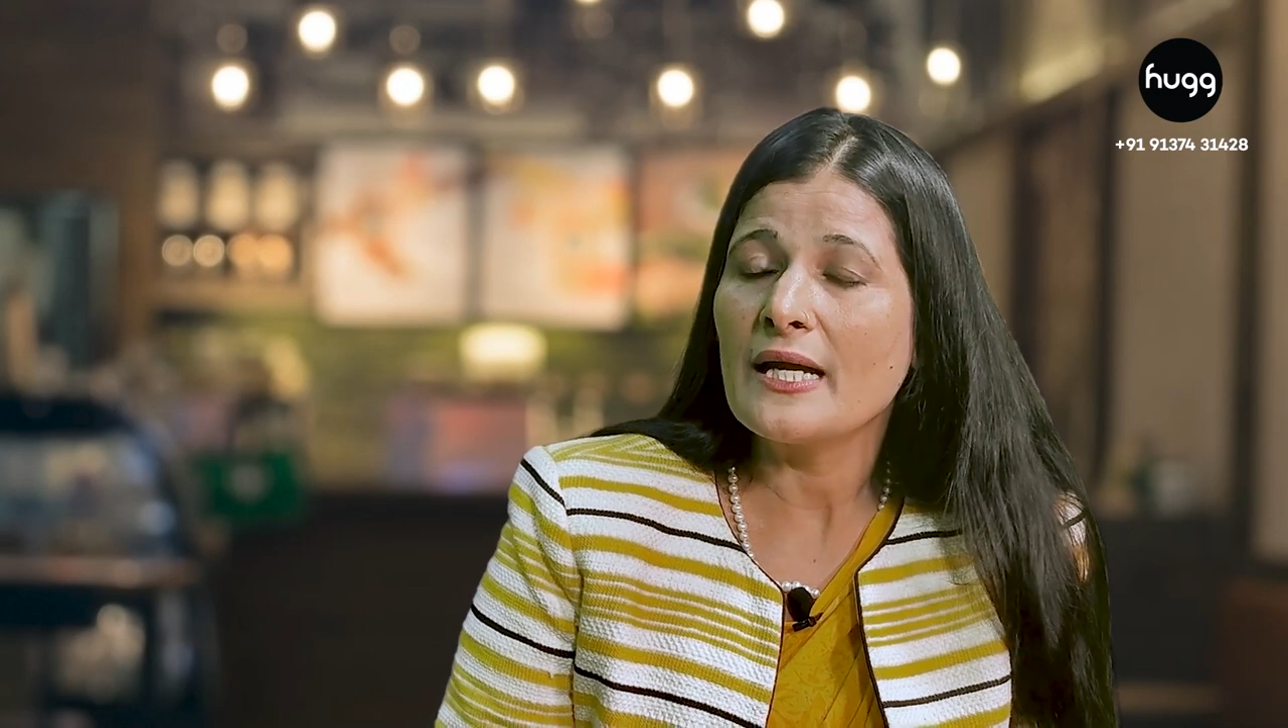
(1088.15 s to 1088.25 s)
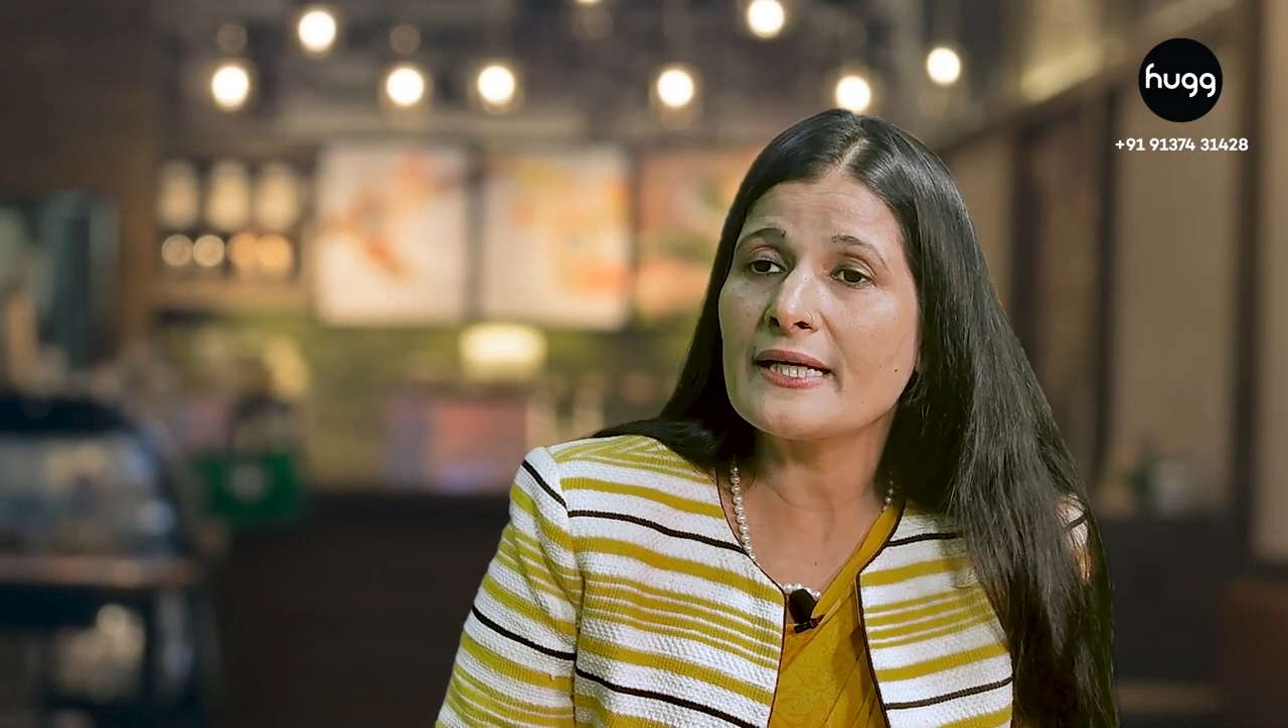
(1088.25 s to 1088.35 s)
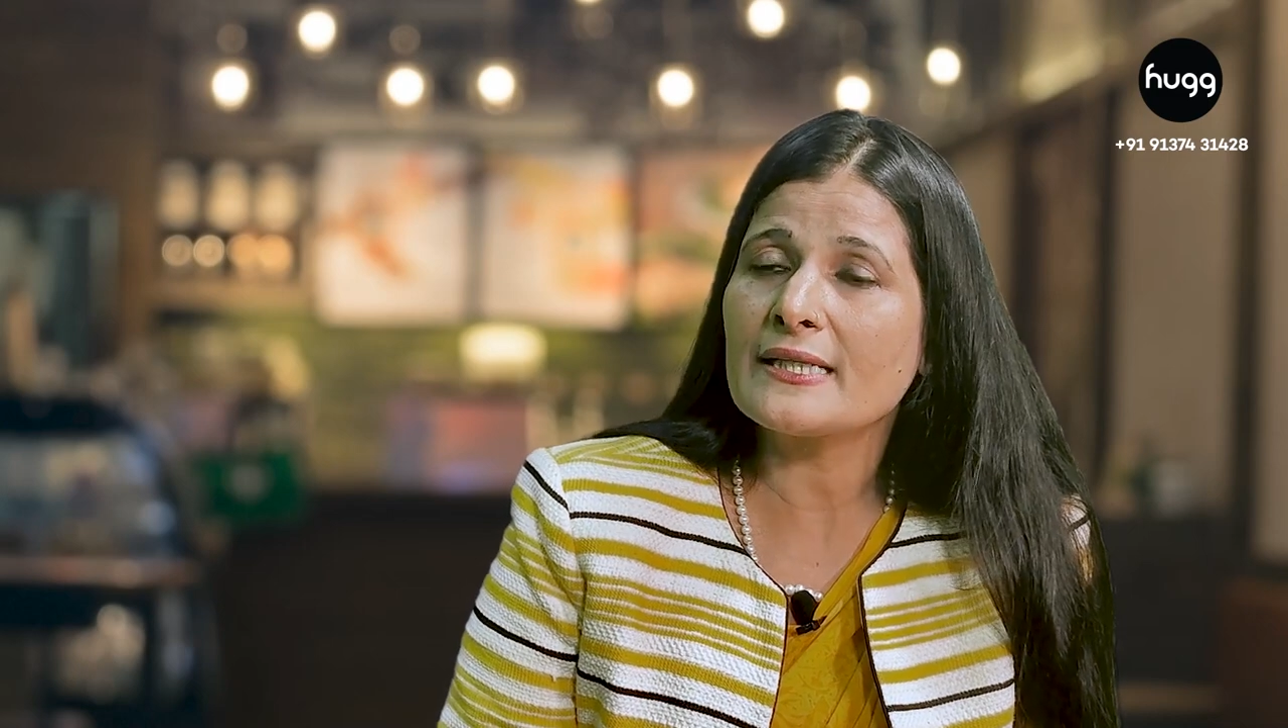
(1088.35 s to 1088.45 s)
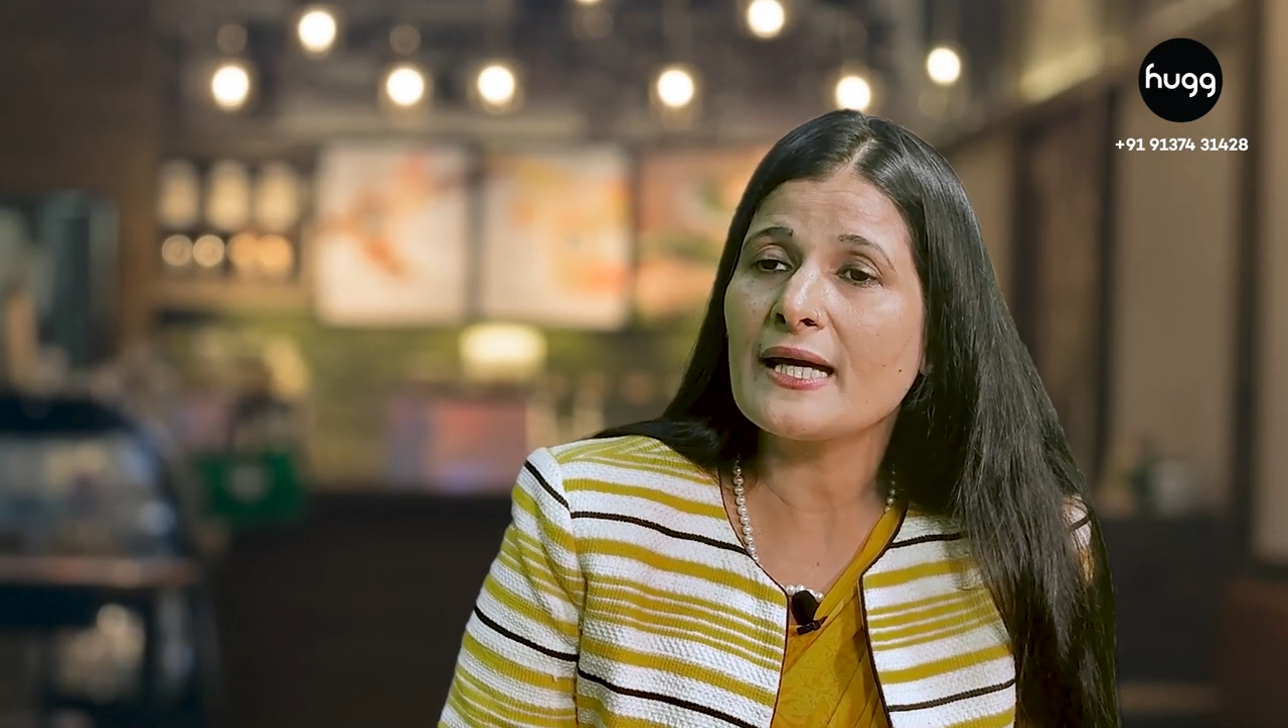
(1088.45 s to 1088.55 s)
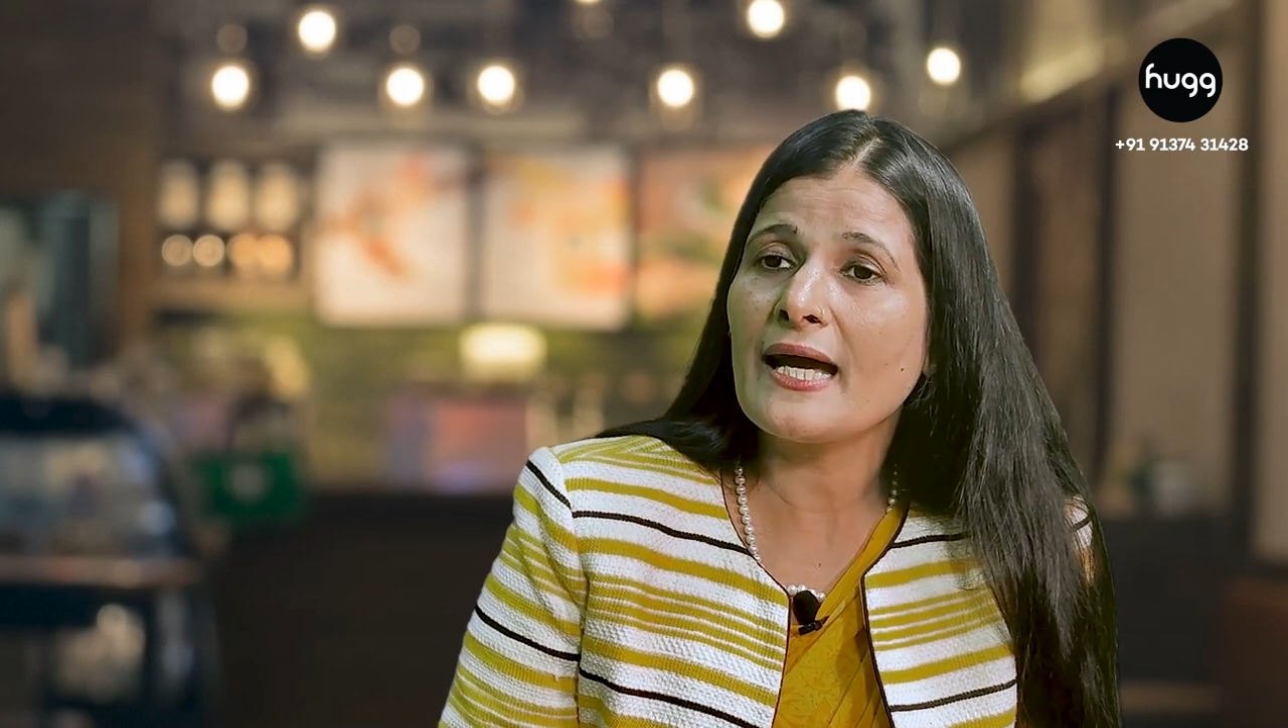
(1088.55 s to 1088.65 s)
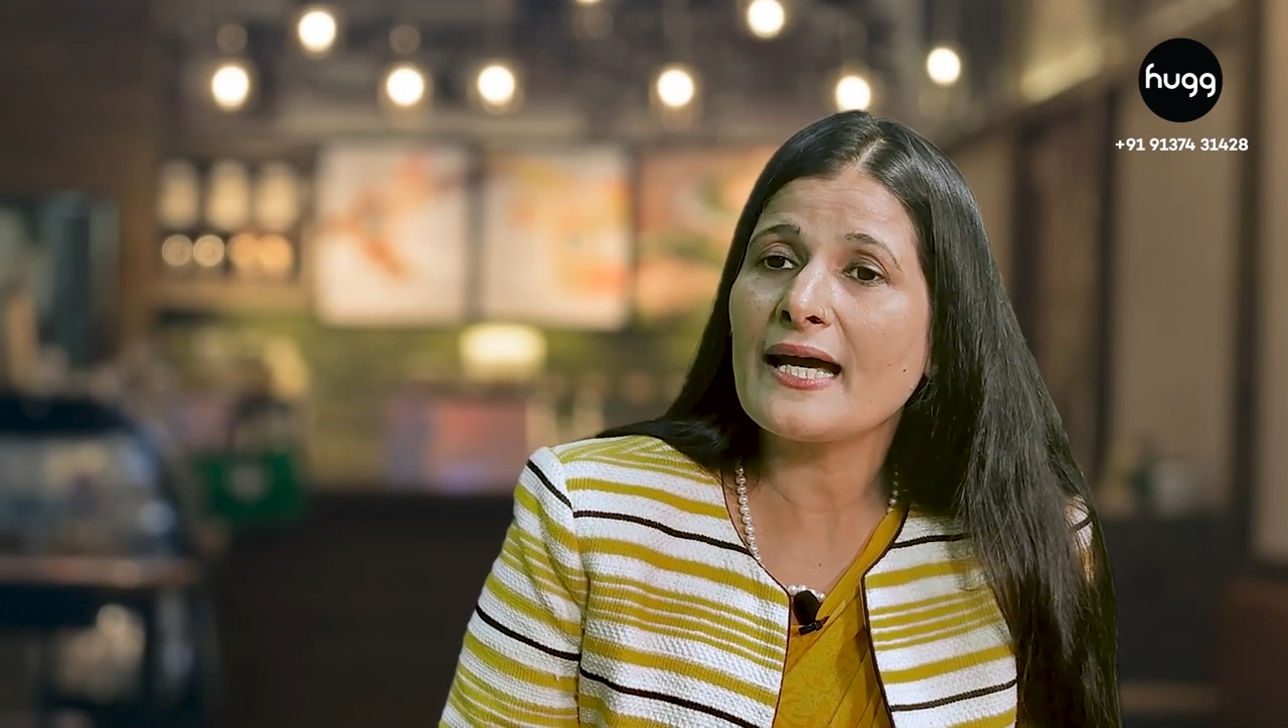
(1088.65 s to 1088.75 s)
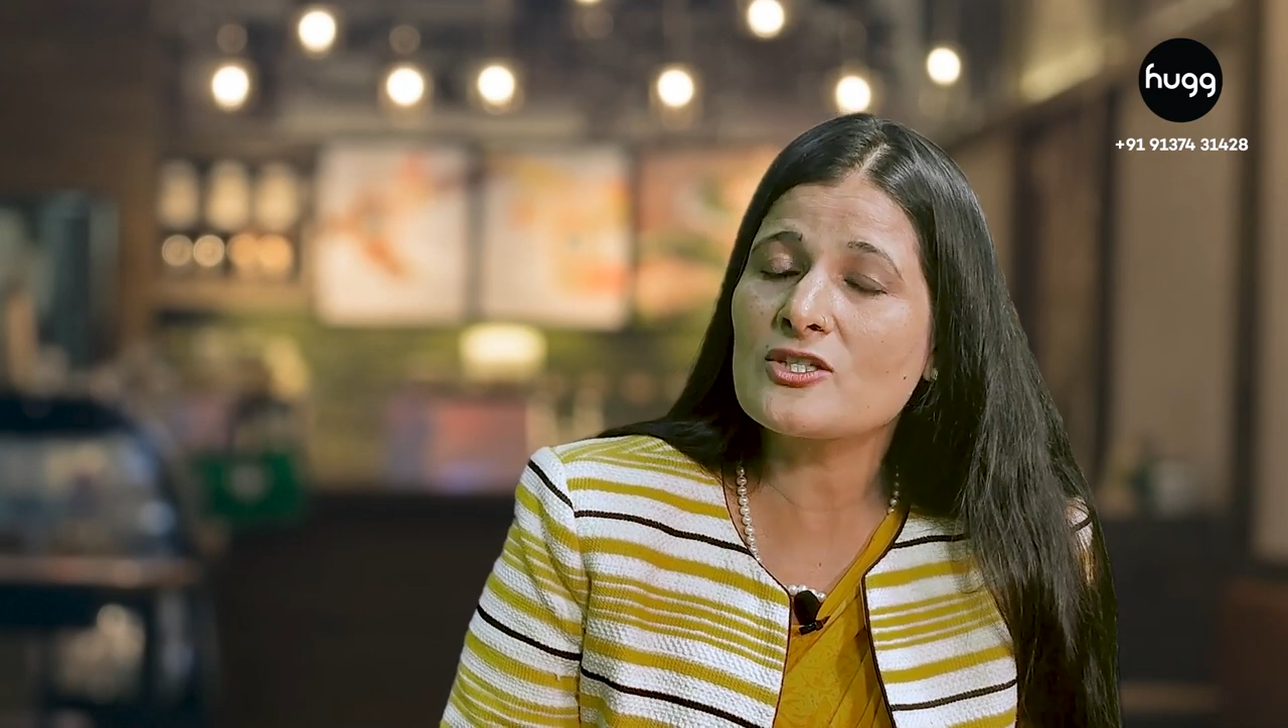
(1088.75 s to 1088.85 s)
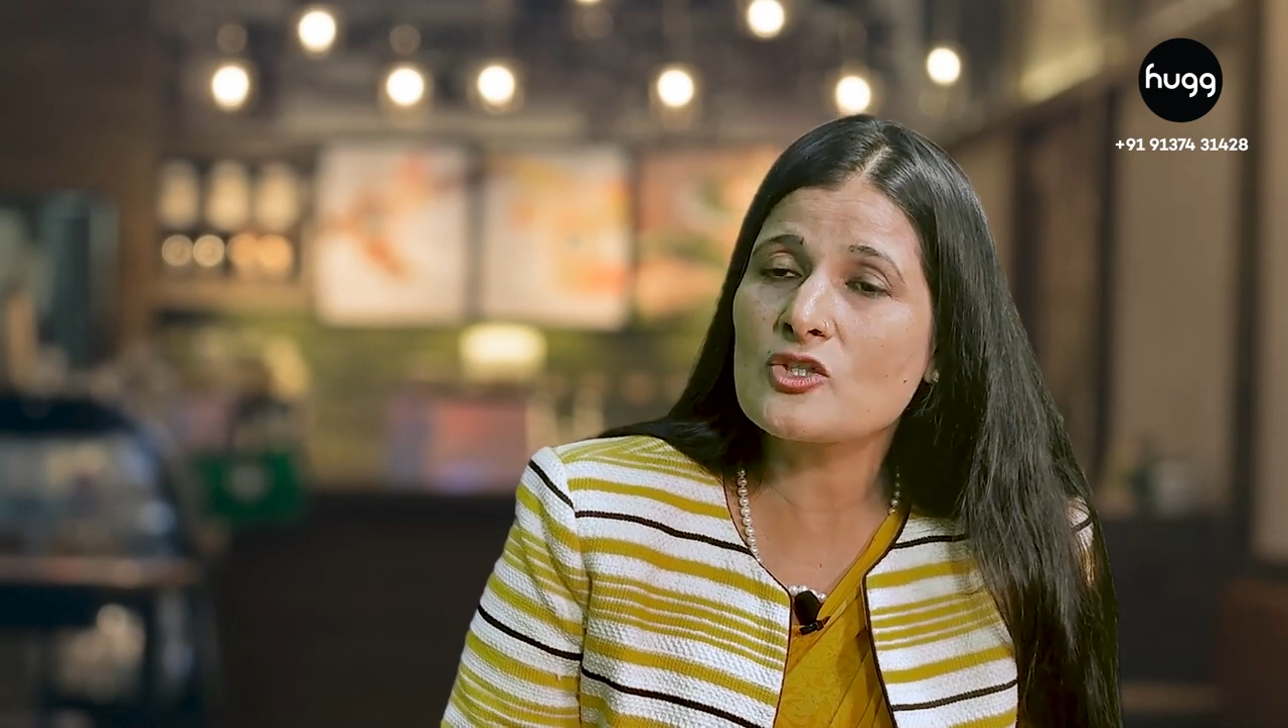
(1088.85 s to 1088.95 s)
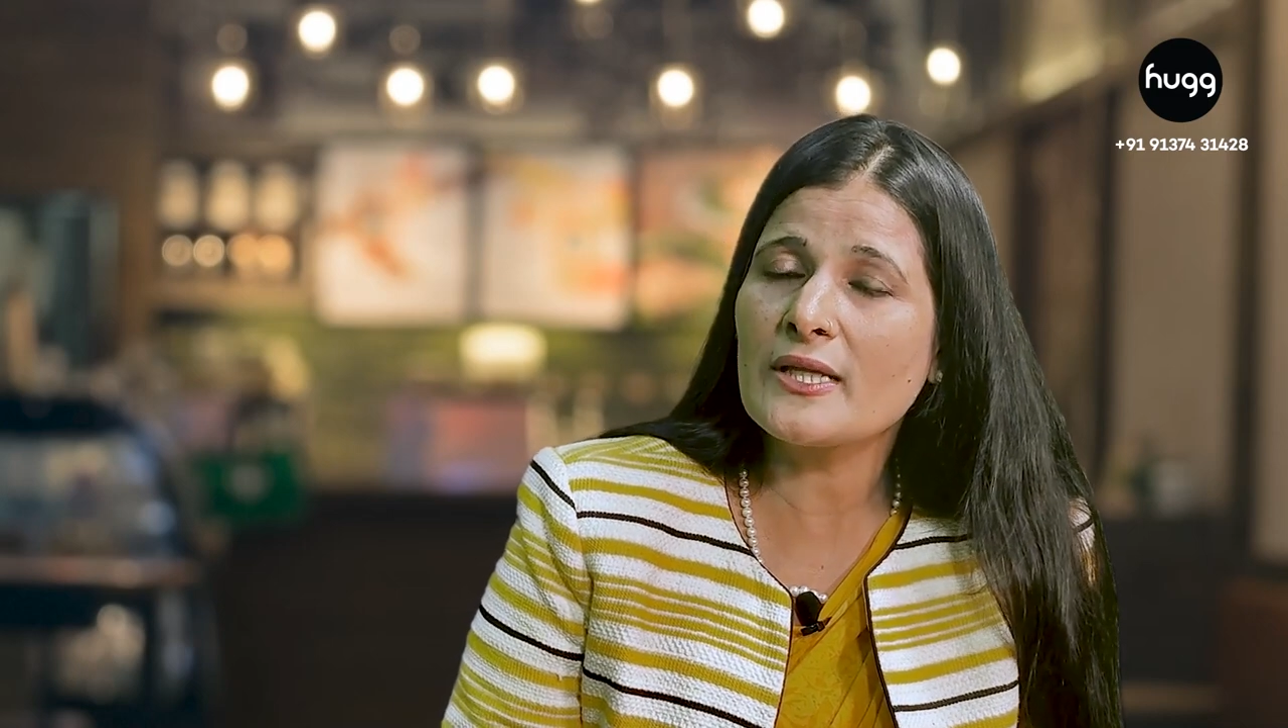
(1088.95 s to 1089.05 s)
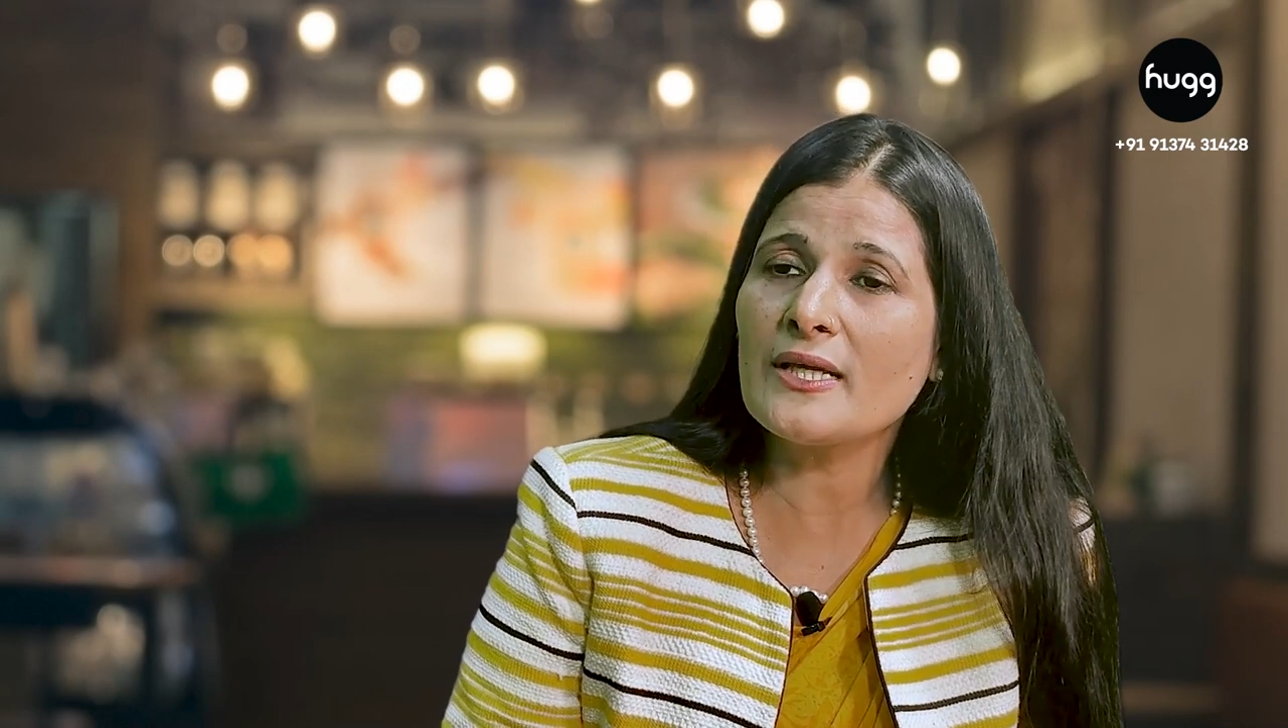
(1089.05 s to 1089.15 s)
that
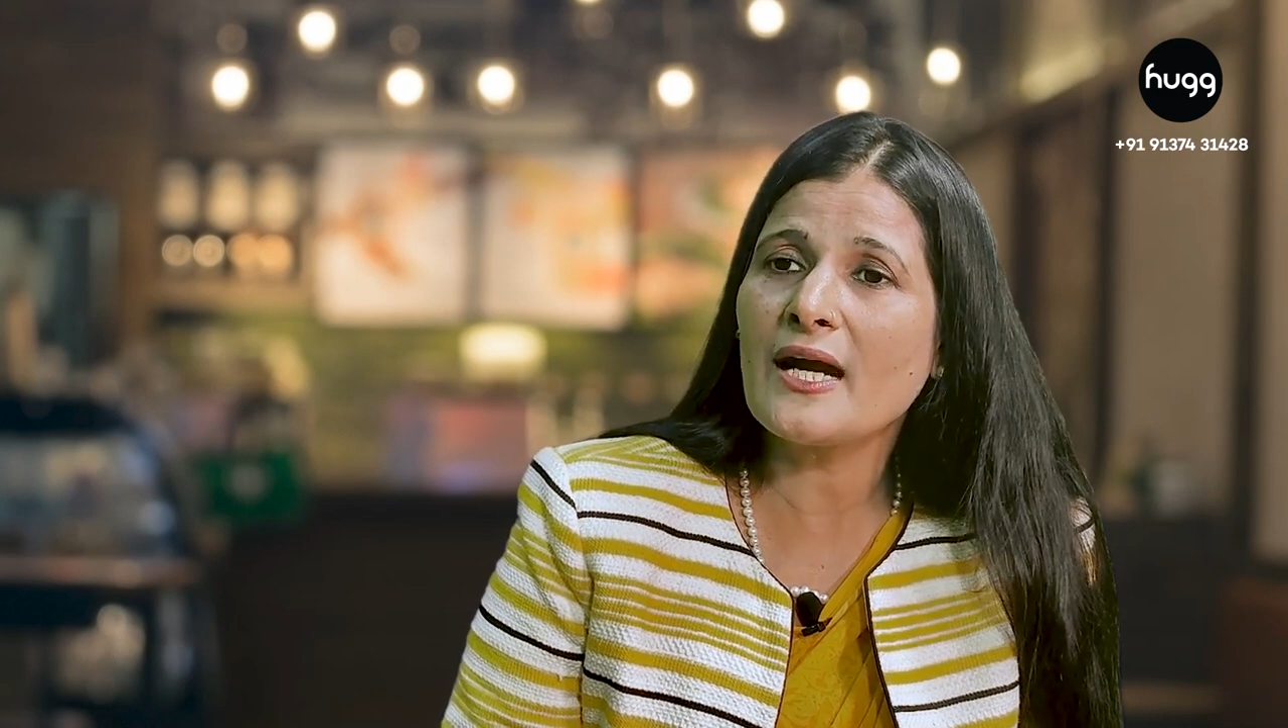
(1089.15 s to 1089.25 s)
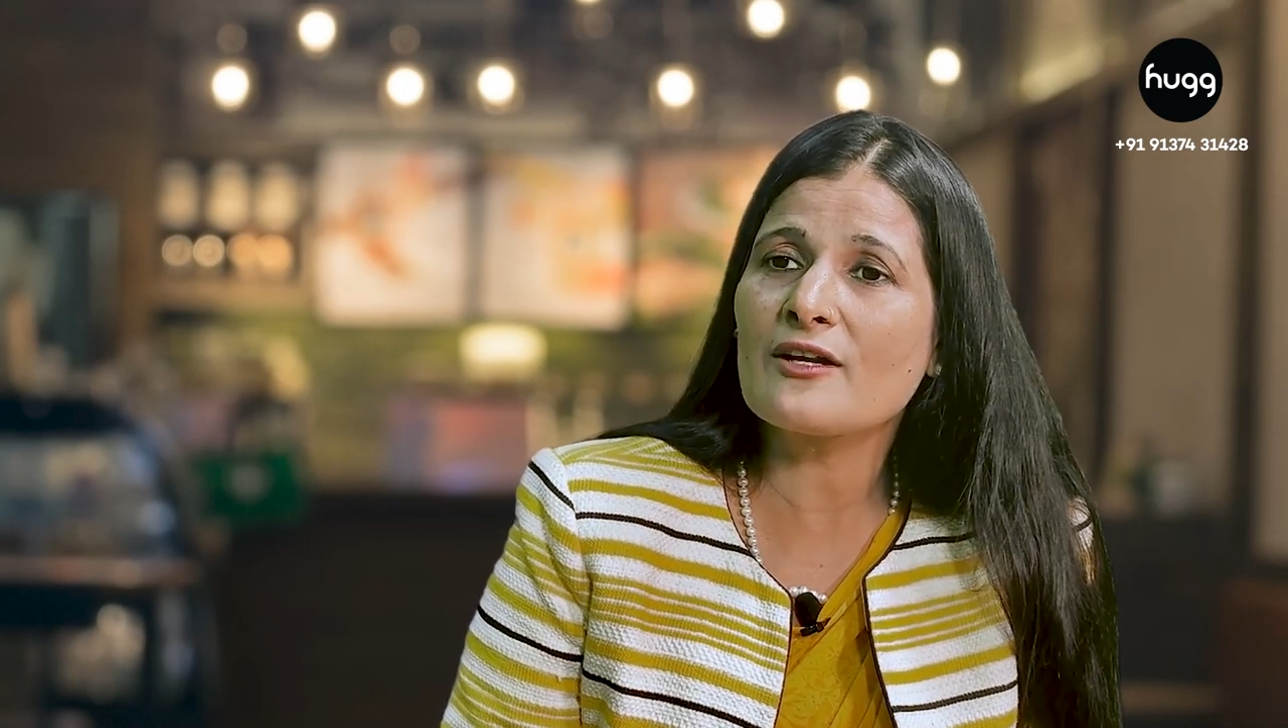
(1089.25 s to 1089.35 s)
actually